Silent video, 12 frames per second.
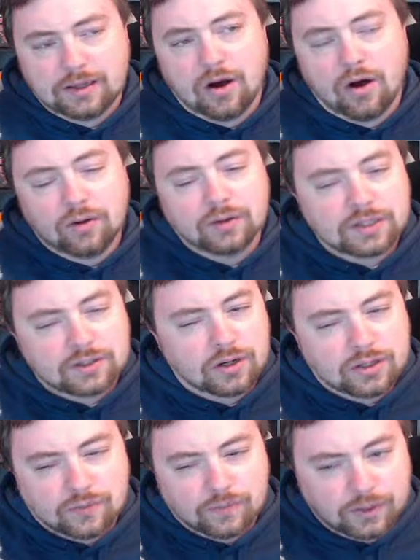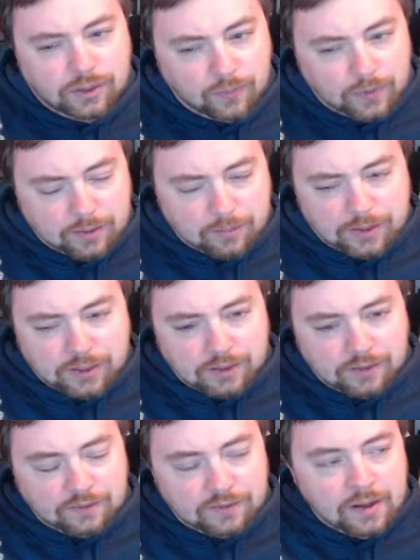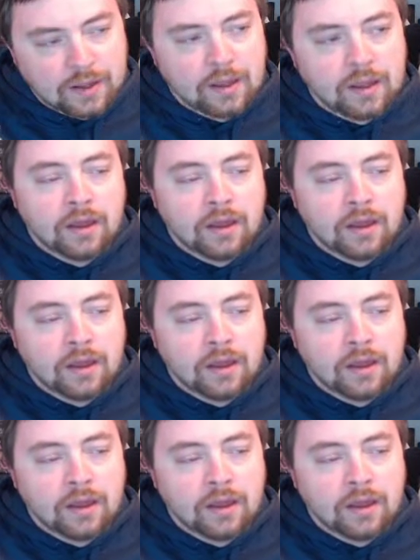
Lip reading: all these cards are really weird because